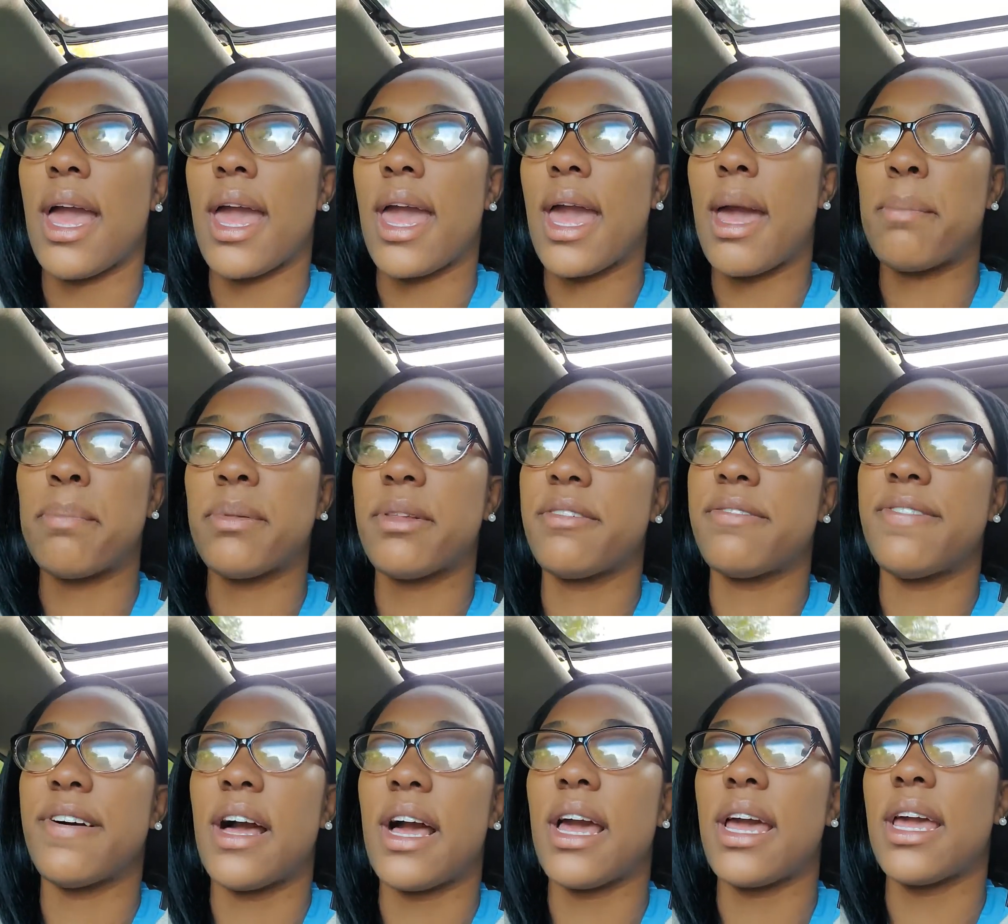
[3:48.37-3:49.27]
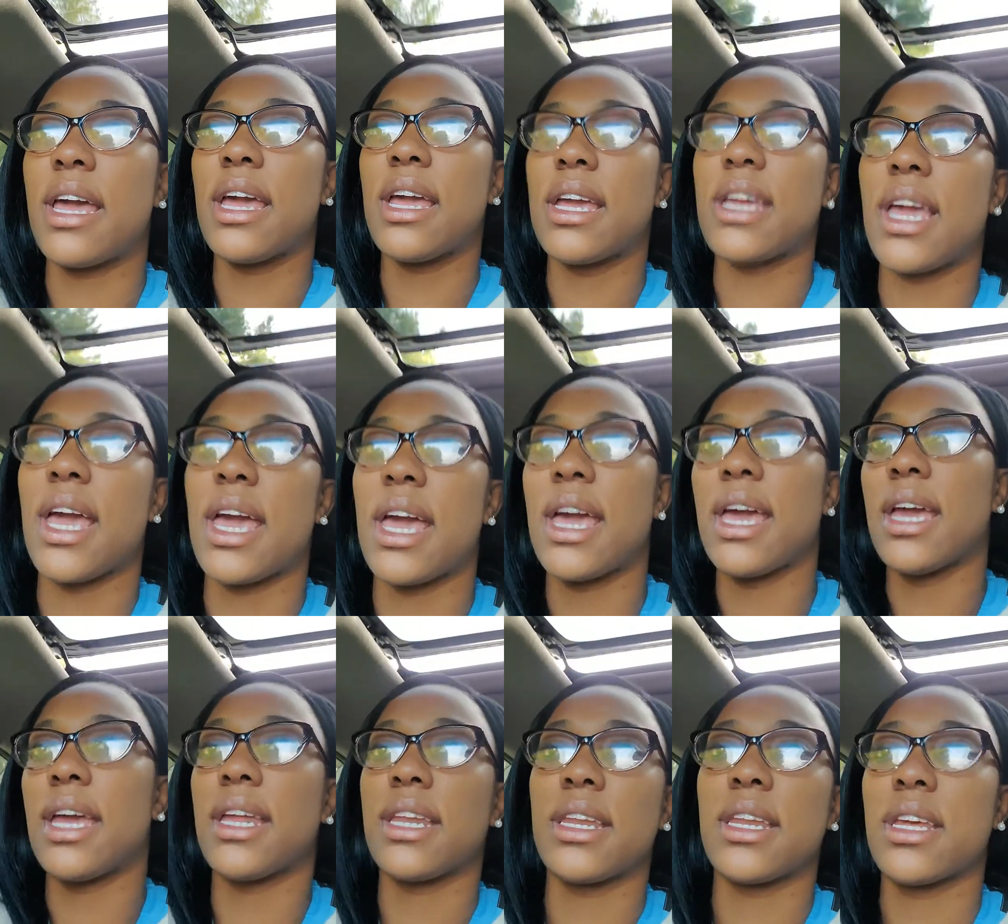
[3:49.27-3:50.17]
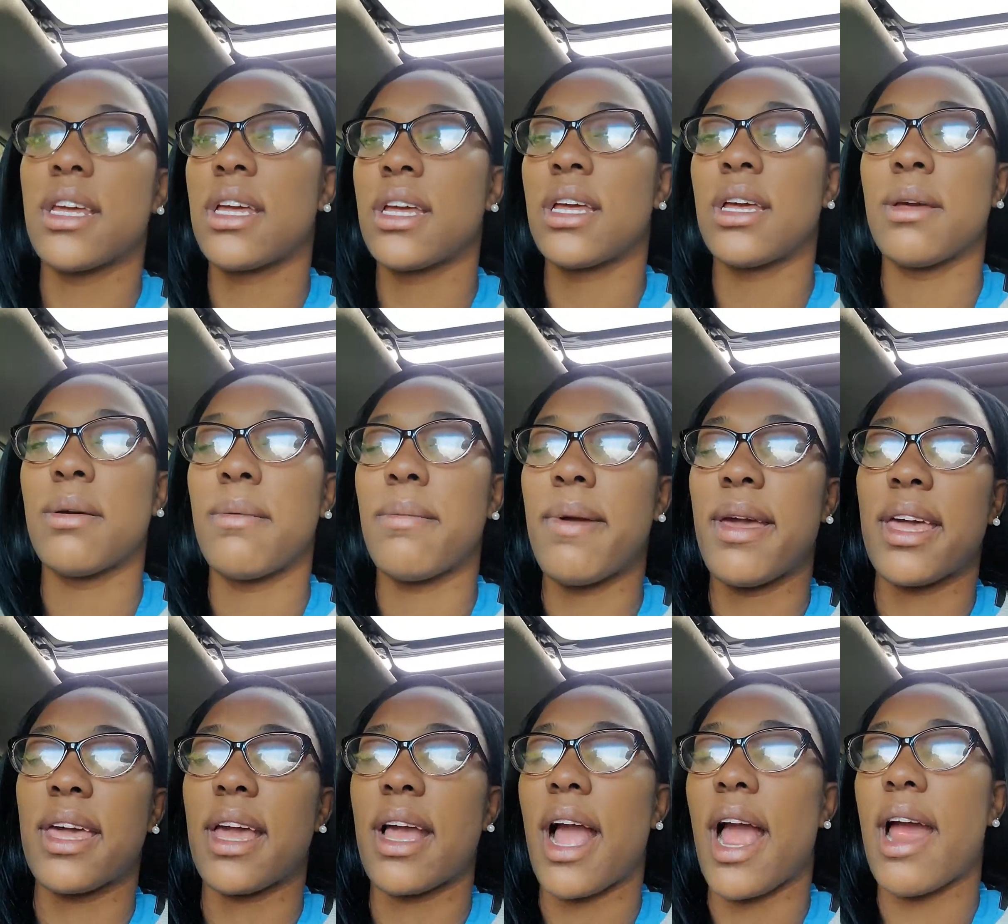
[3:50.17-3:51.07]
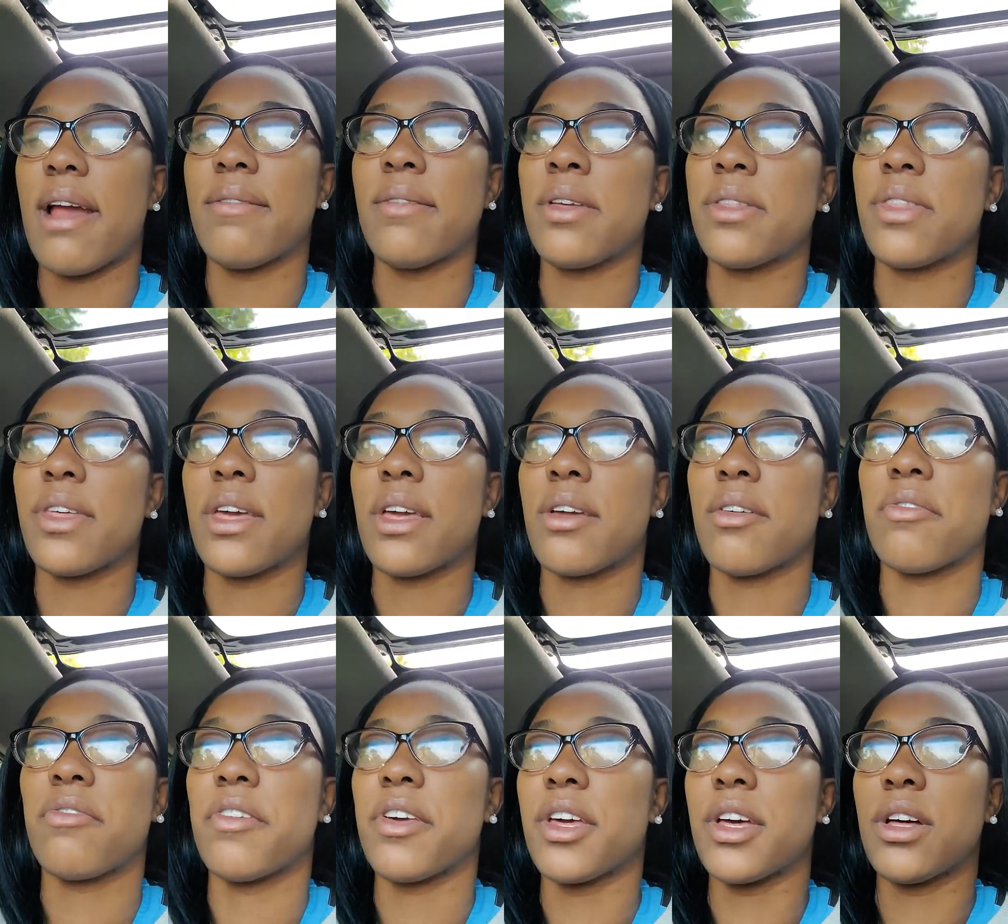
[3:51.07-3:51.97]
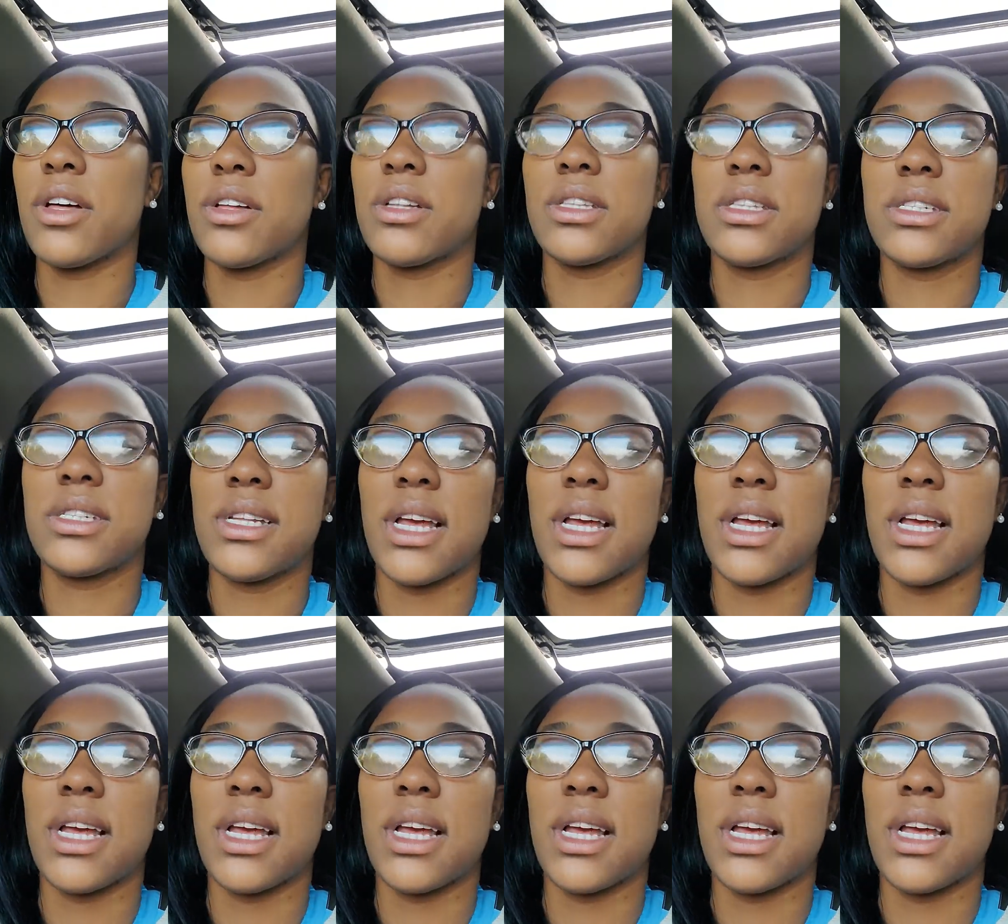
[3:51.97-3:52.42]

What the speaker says: amplifying and making everything feel